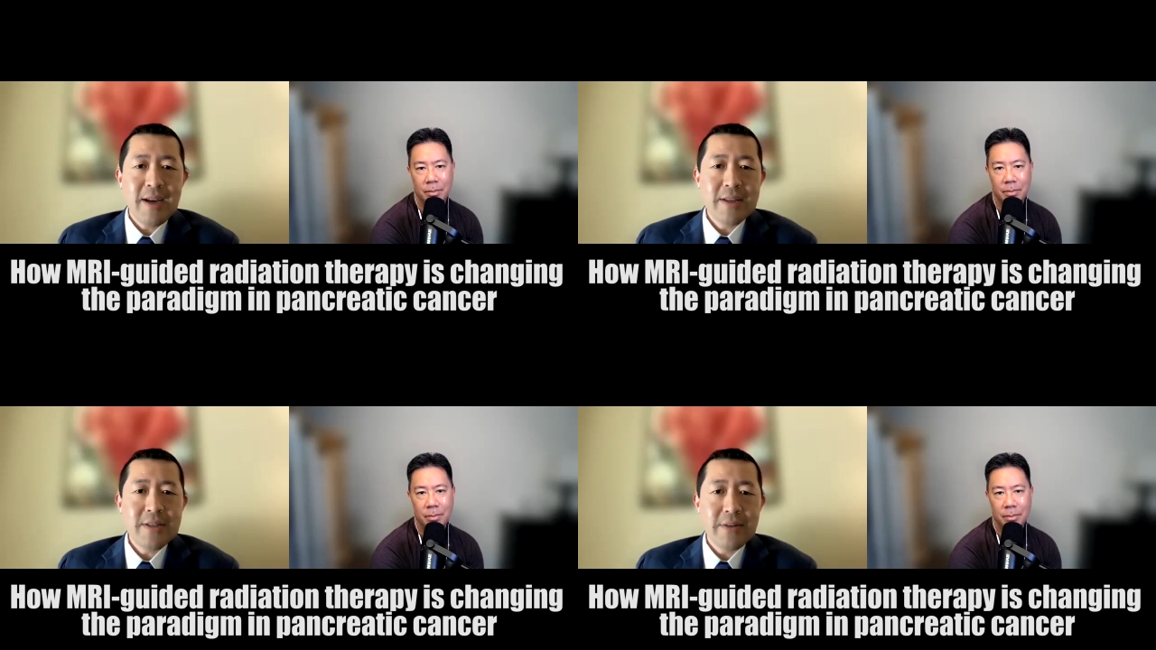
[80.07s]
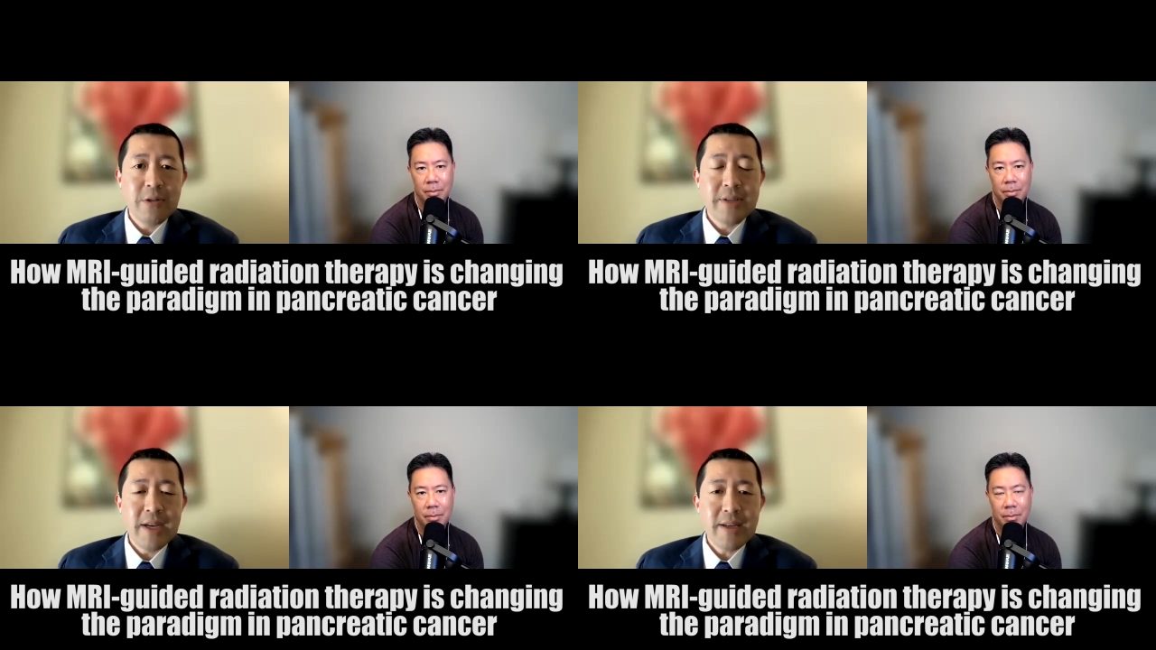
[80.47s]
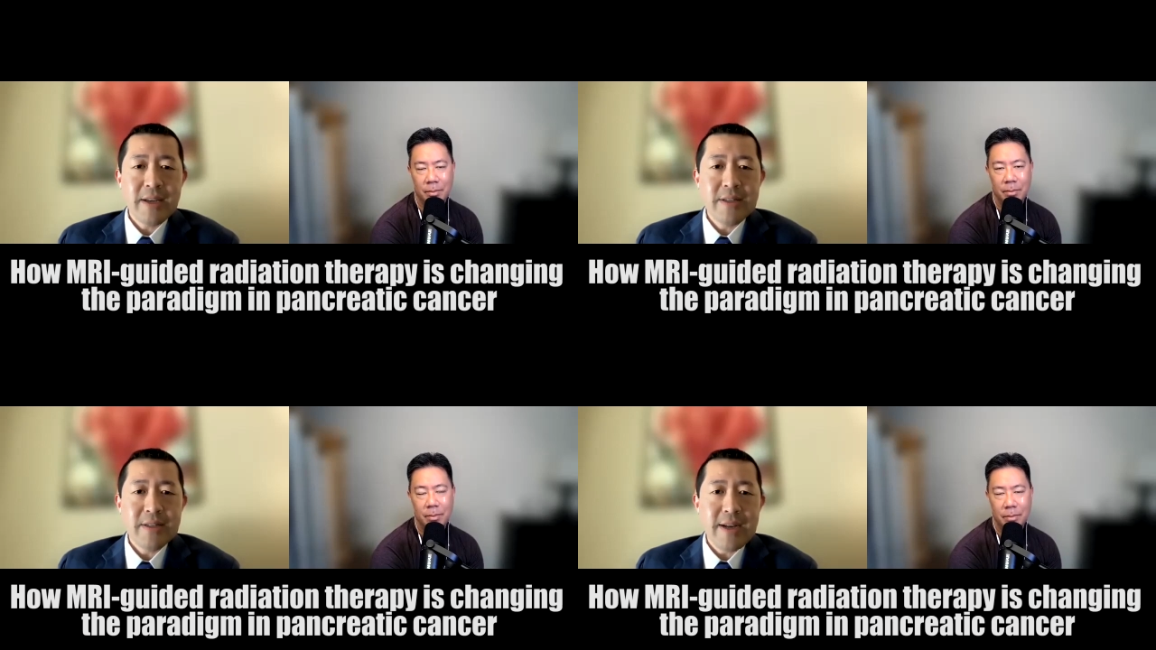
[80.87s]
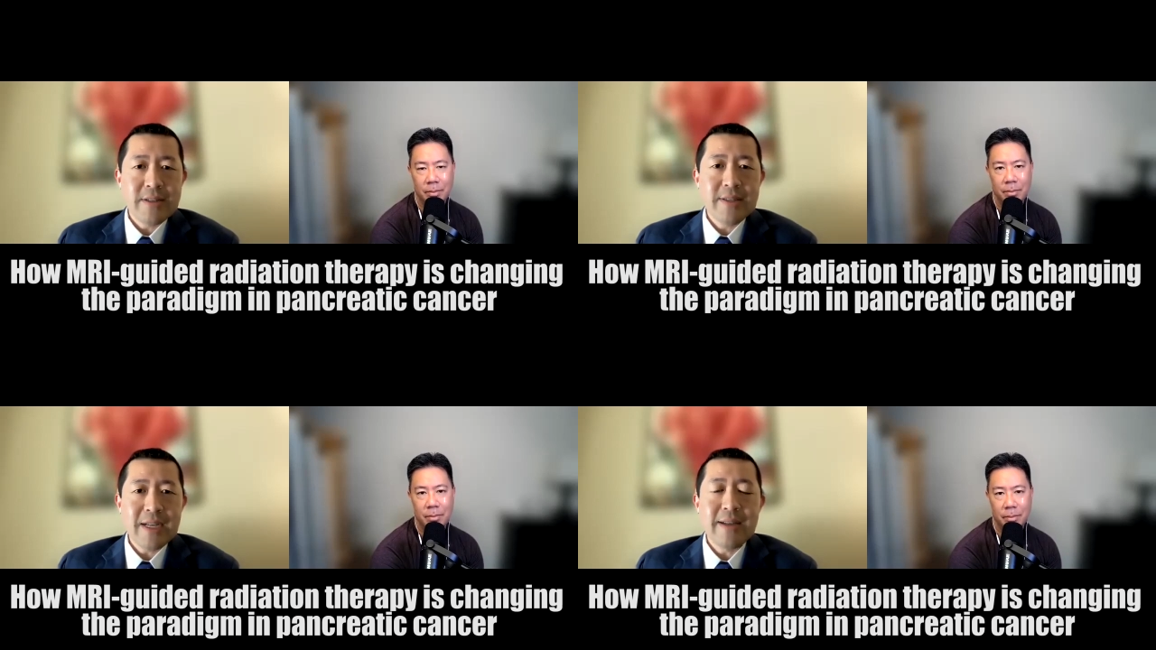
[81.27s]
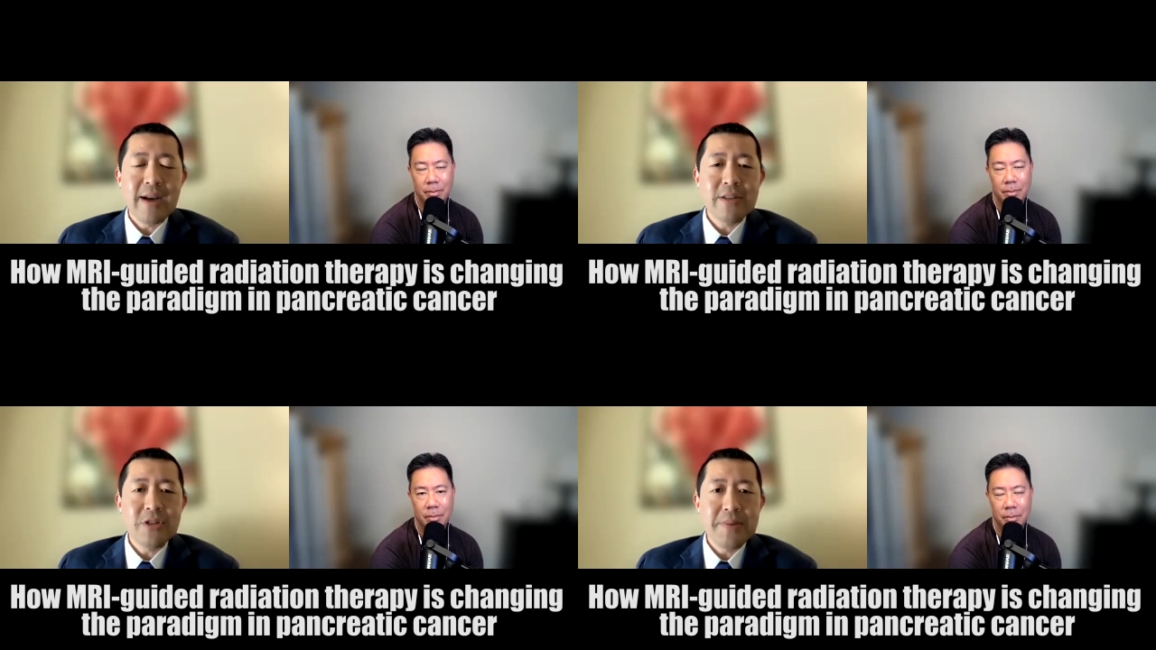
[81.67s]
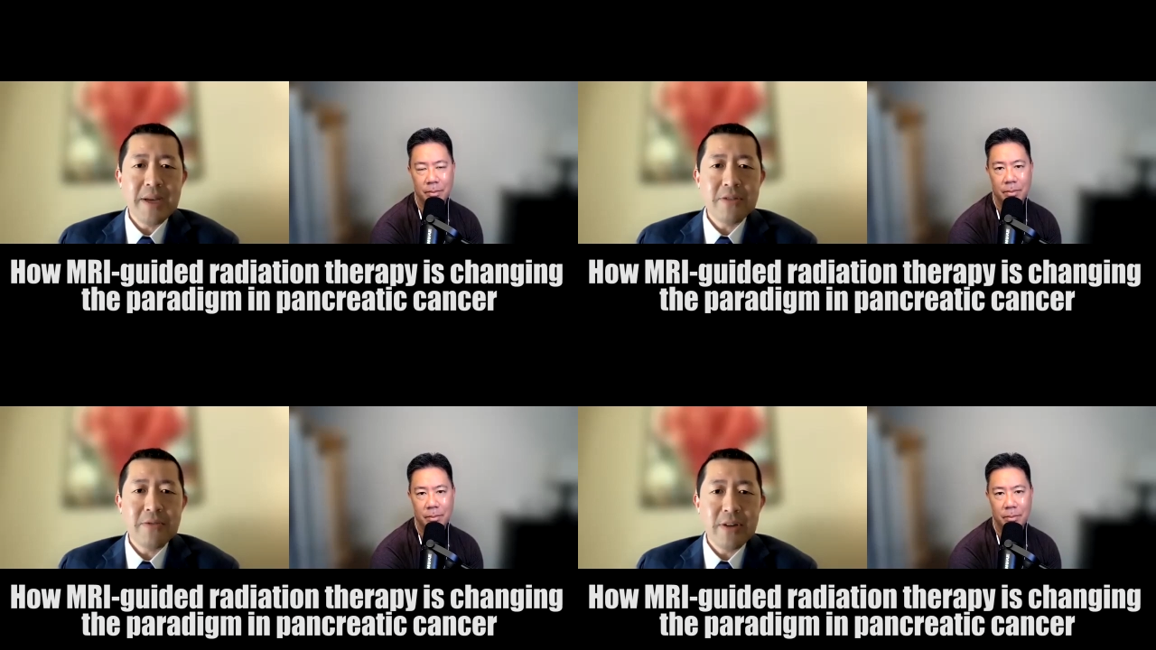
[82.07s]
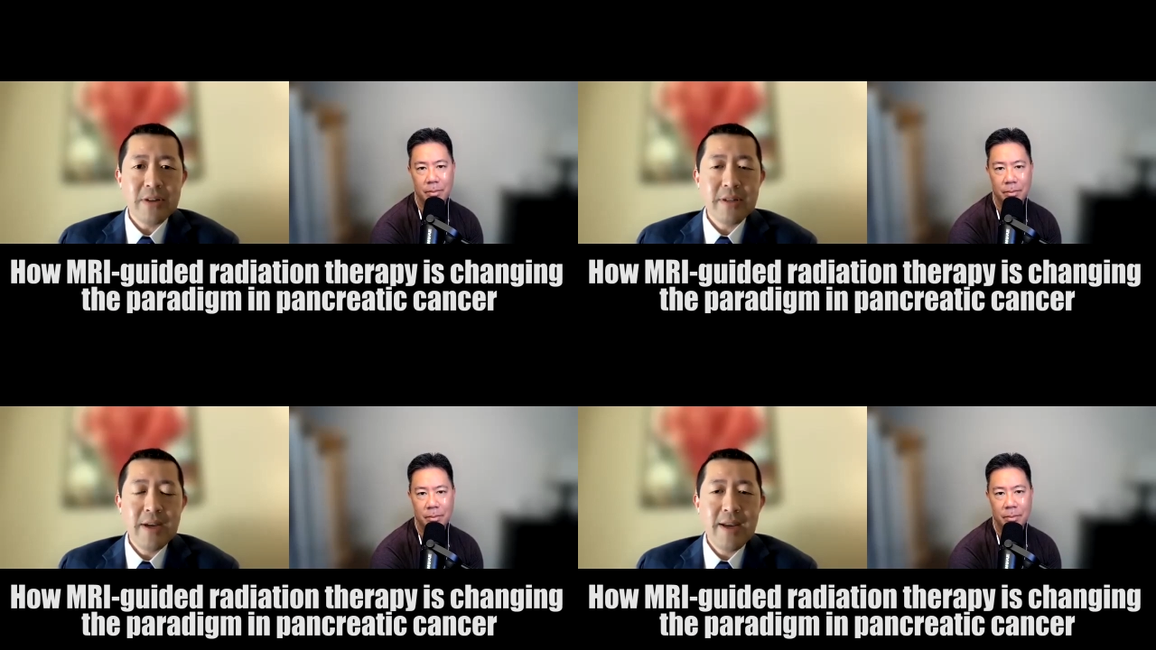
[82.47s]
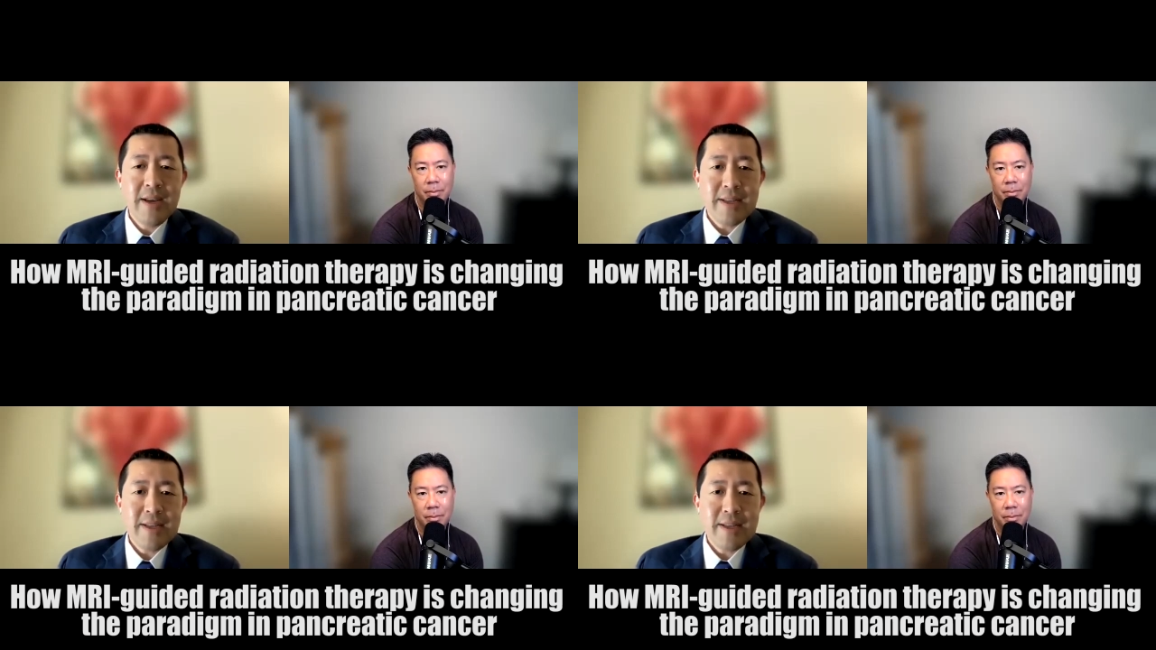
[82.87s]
Speaker 1: uh, several decades, and as a technology-based field,